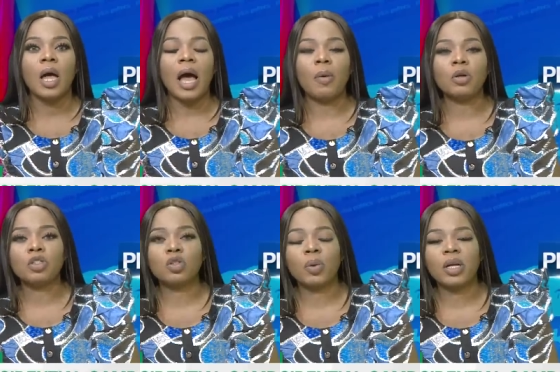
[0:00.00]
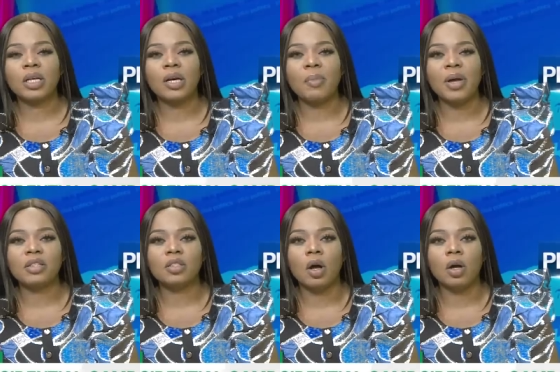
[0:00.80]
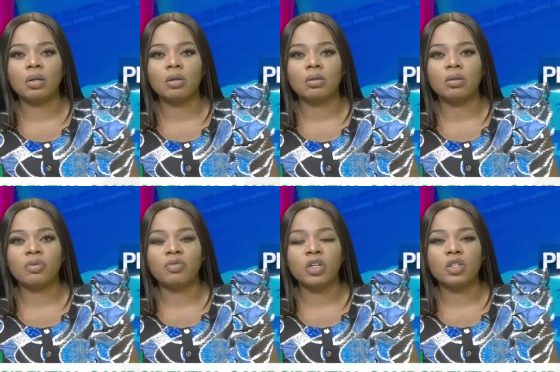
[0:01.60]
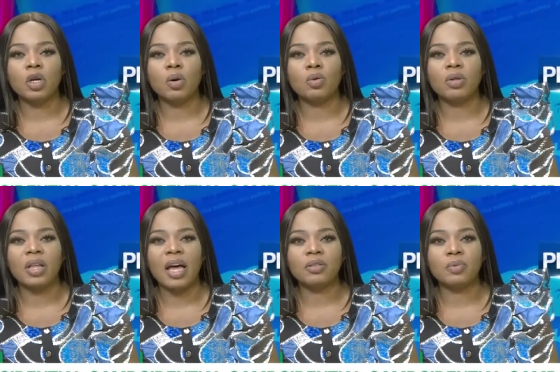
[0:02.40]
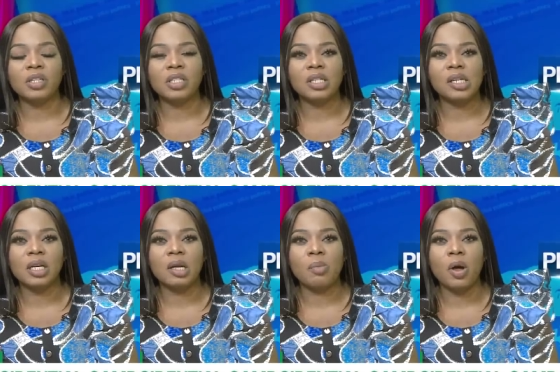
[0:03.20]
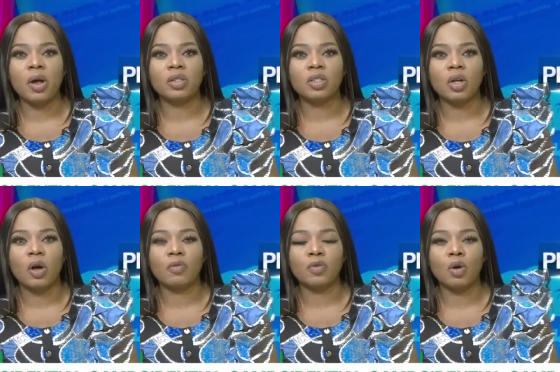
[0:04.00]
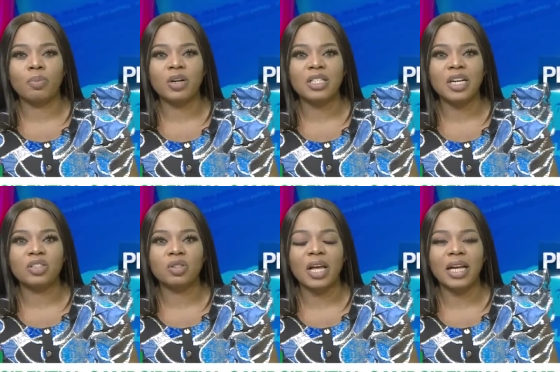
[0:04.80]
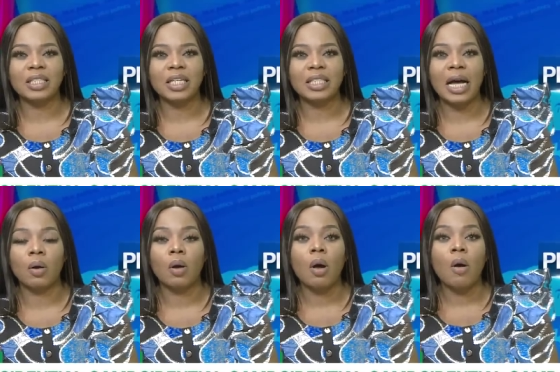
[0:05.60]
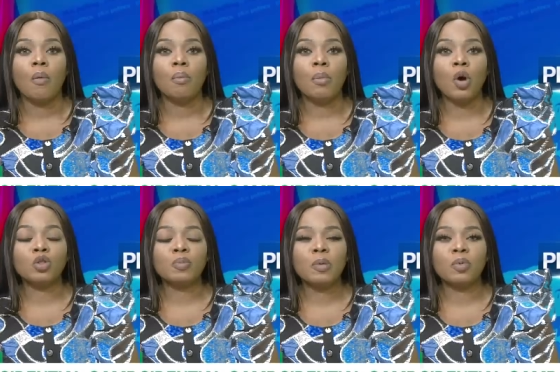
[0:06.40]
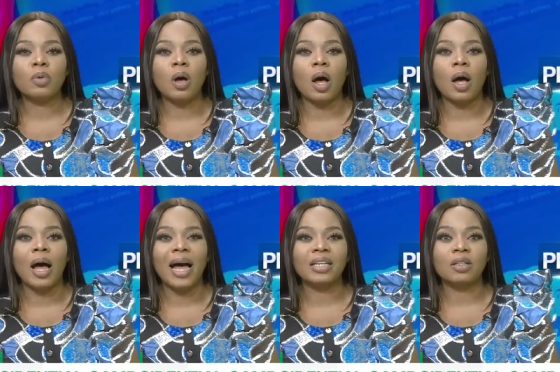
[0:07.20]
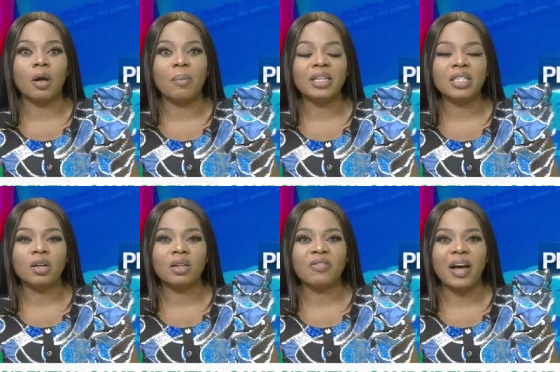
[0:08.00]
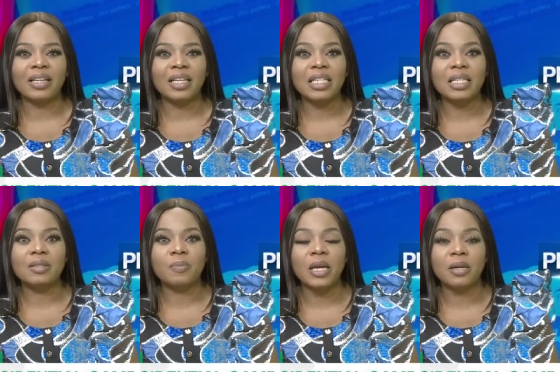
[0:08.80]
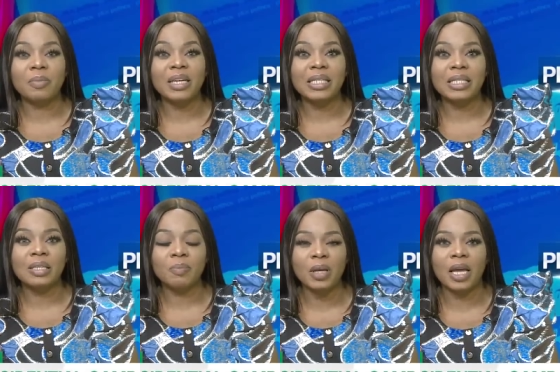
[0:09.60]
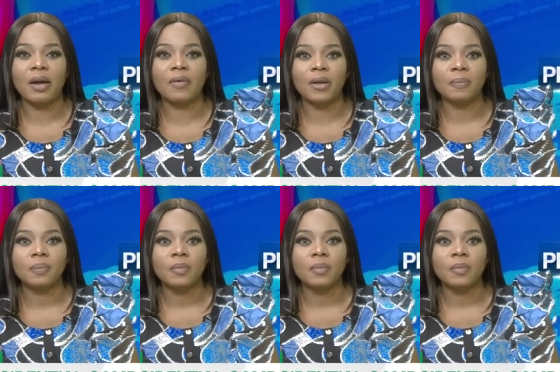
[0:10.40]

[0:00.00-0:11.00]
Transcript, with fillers: I want you to quickly comment on the video that recently emerged of your presidential candidate. Now, most people uh, had commented on the fact that he'd, he'd been disappearing